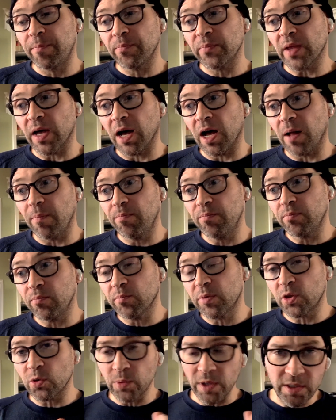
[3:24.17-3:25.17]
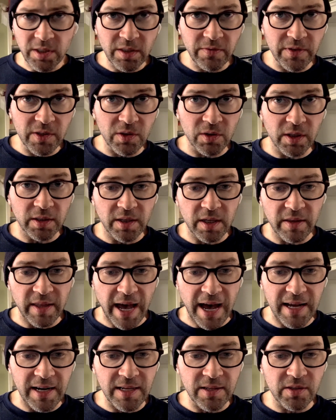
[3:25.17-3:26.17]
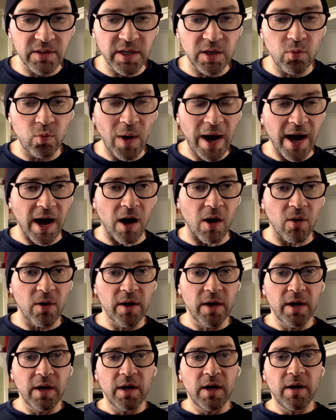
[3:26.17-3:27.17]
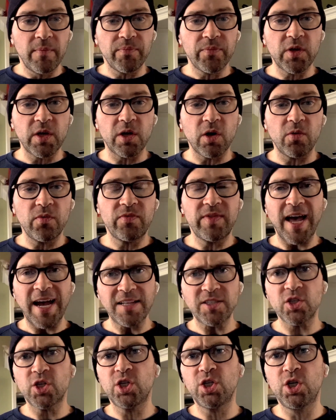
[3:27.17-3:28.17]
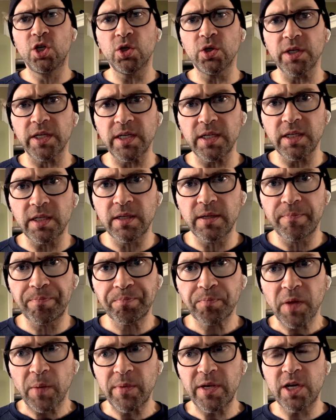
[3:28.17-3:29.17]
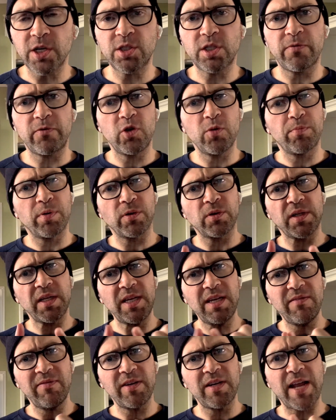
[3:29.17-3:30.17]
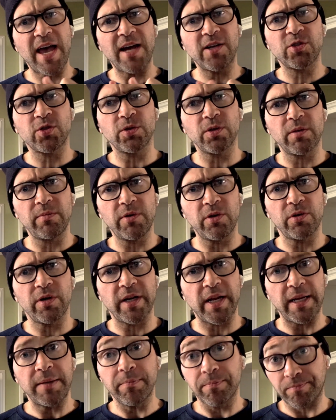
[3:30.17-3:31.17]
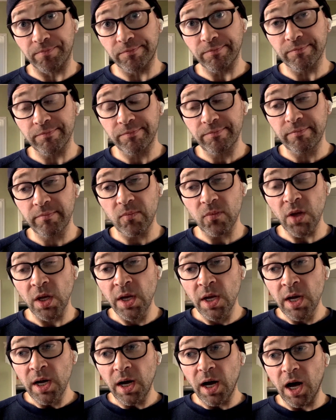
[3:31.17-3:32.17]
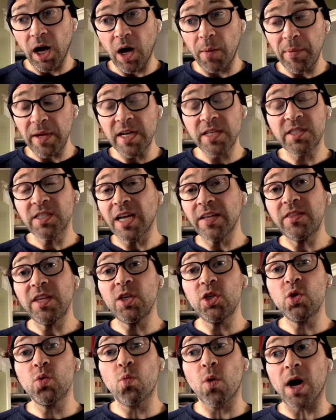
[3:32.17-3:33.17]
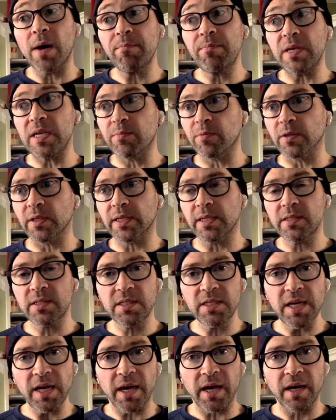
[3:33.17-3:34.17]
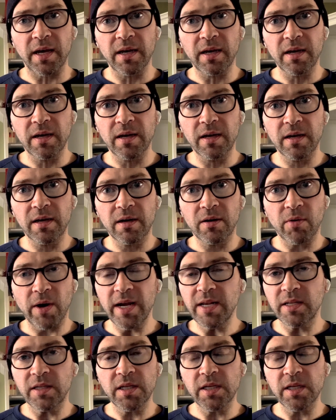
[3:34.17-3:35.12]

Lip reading: But the rest of us looked at that and said, wow, that's good. Because if you believe in natural immunity, and it's not that you want people to get sick, right?